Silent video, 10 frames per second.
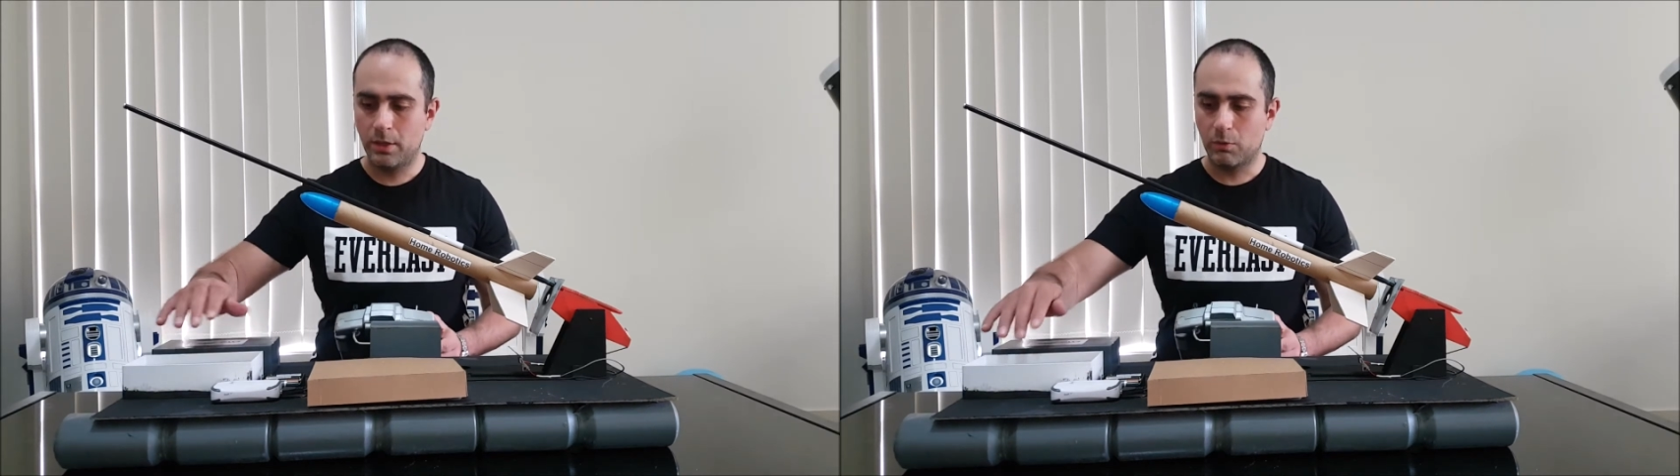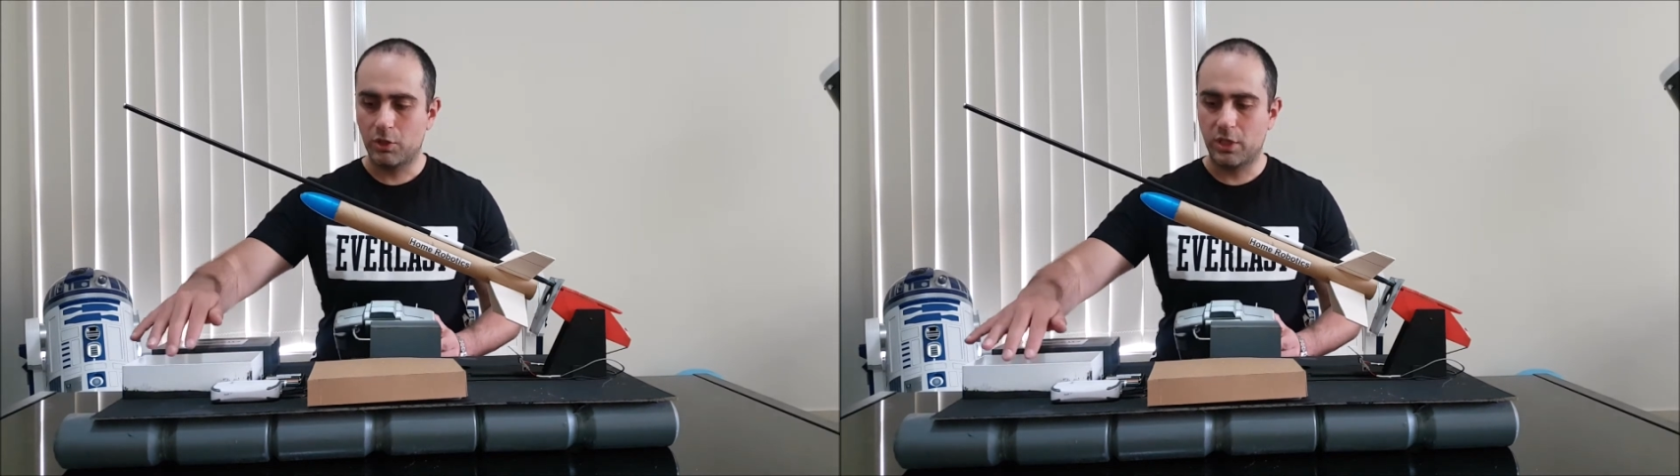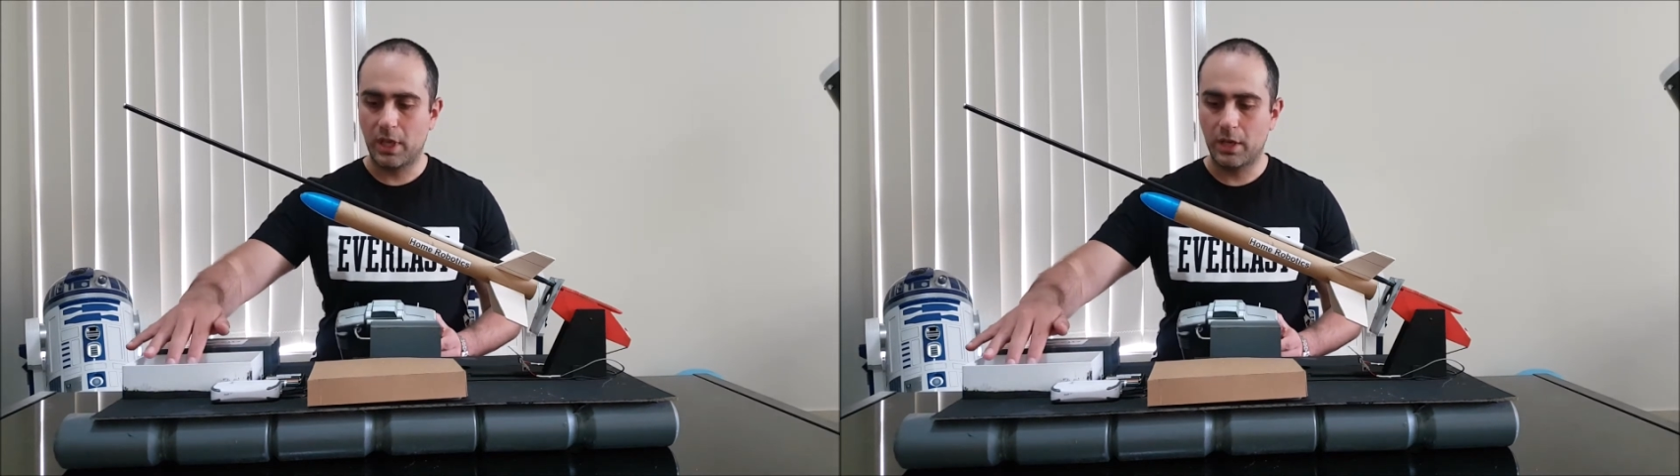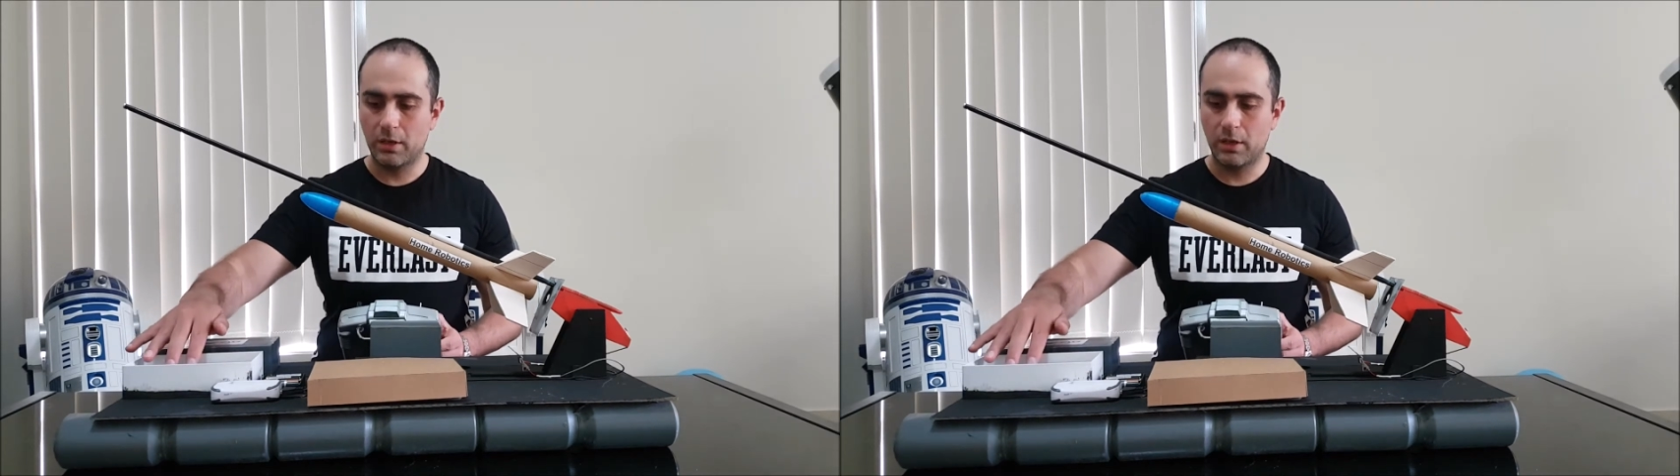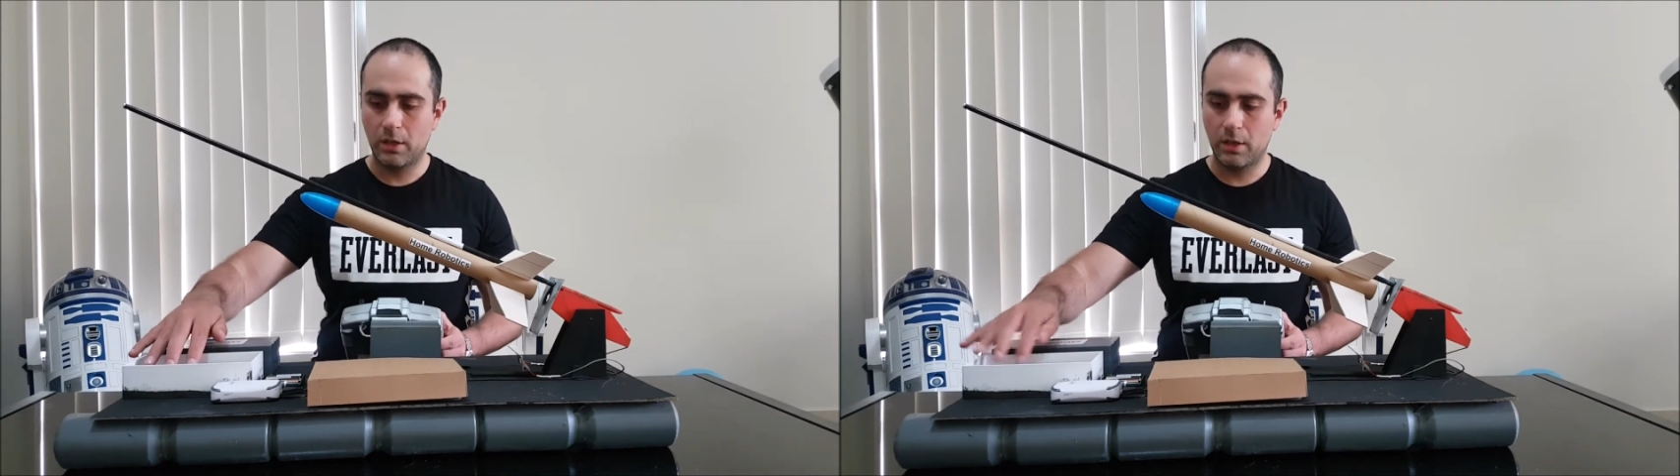which
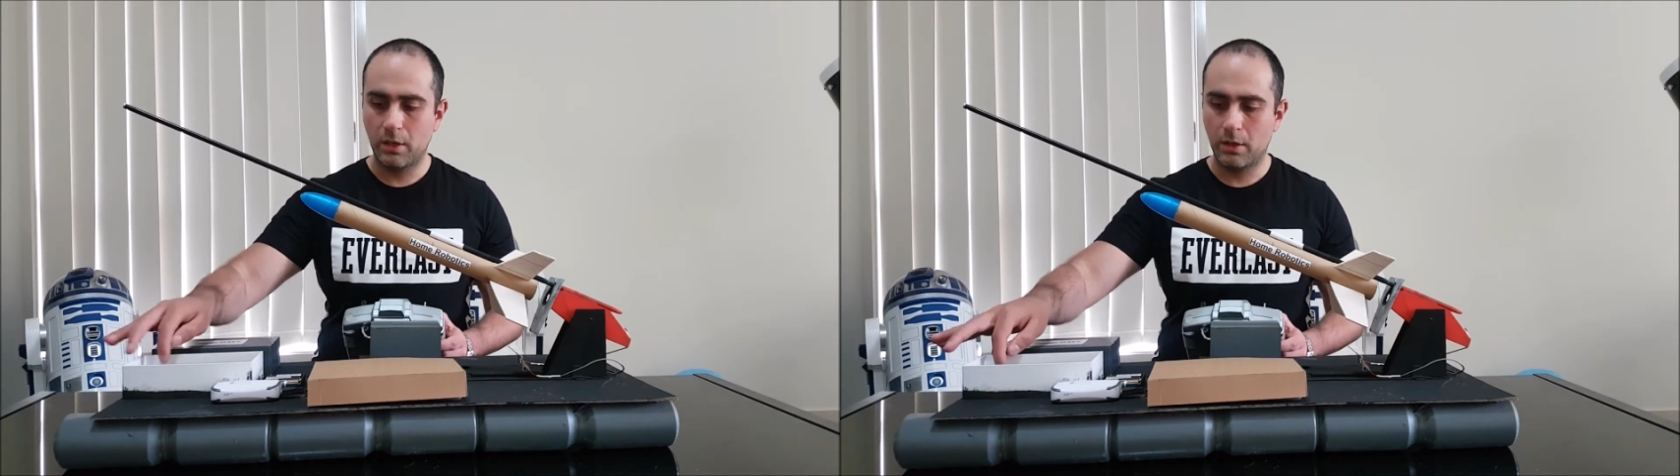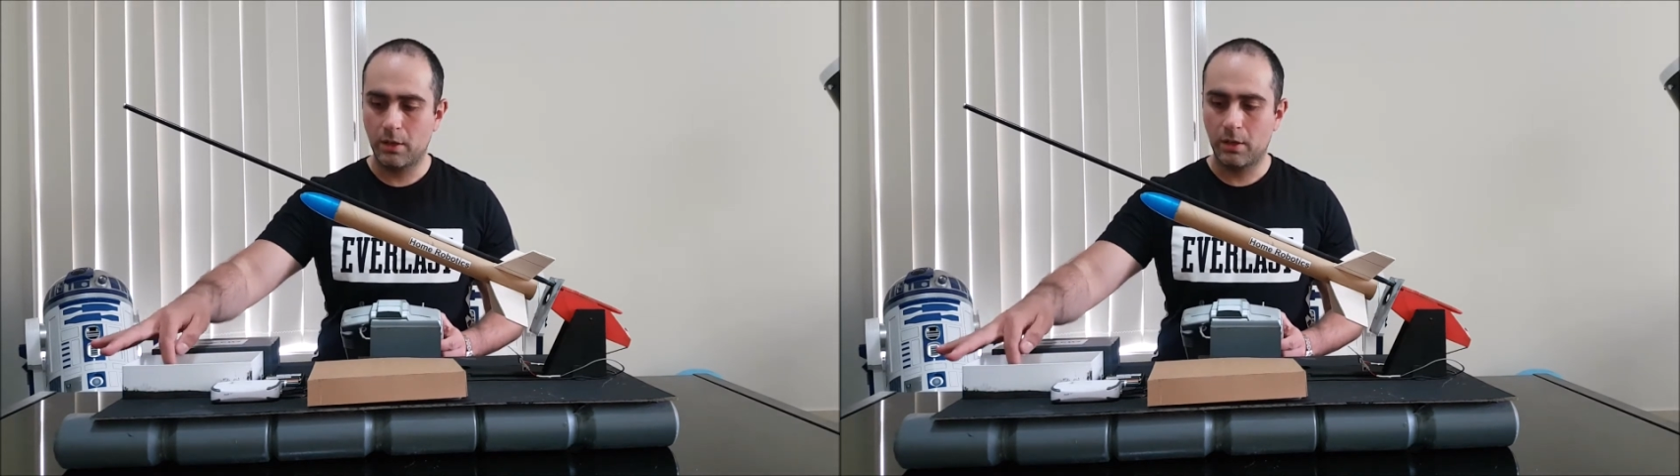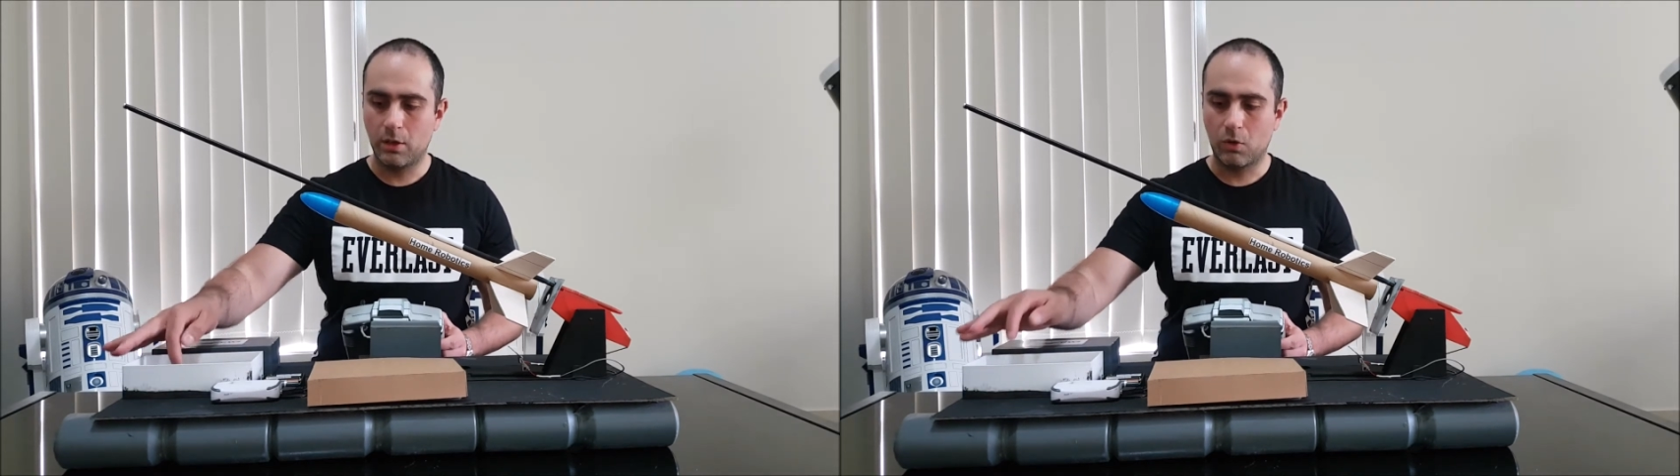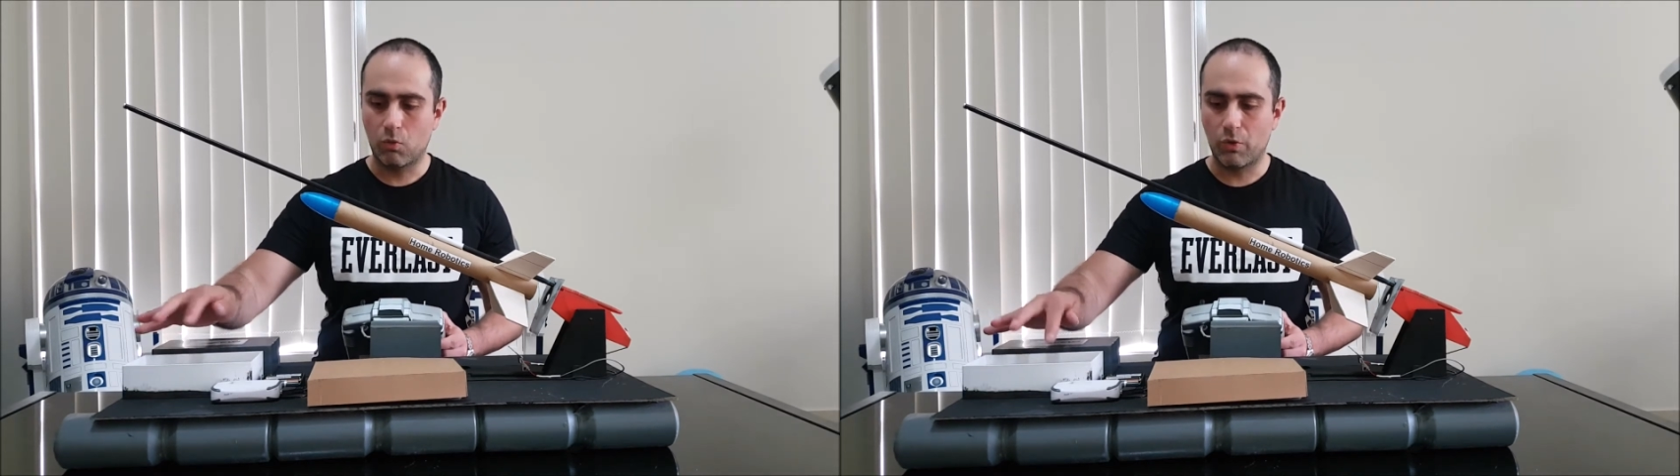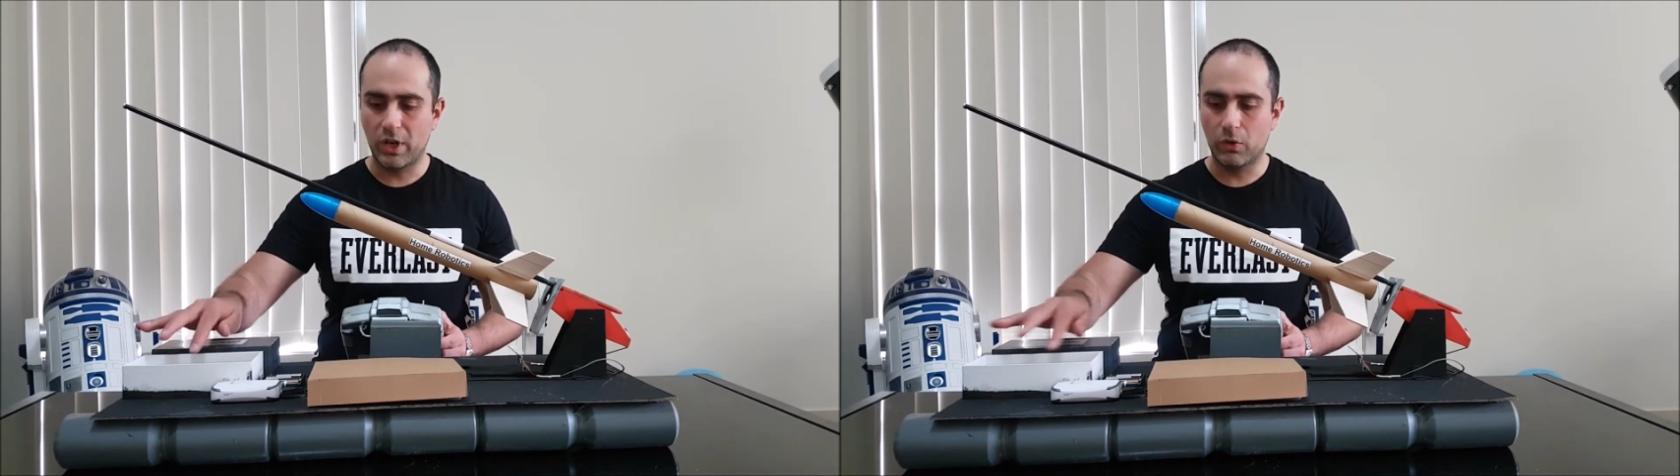then
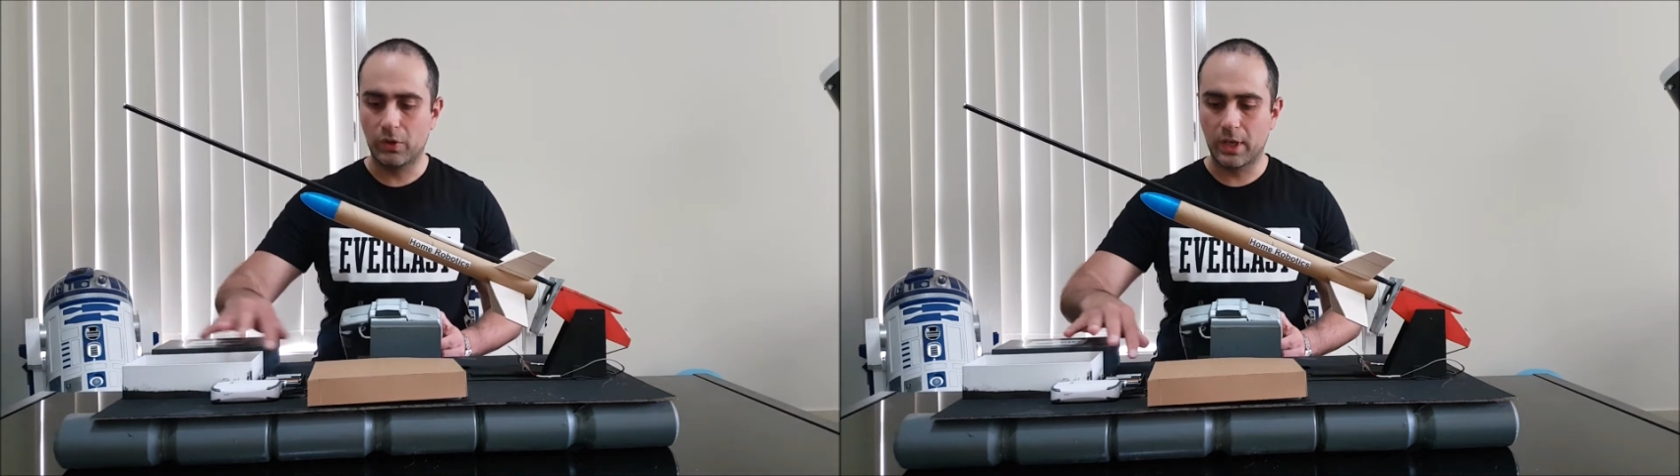reels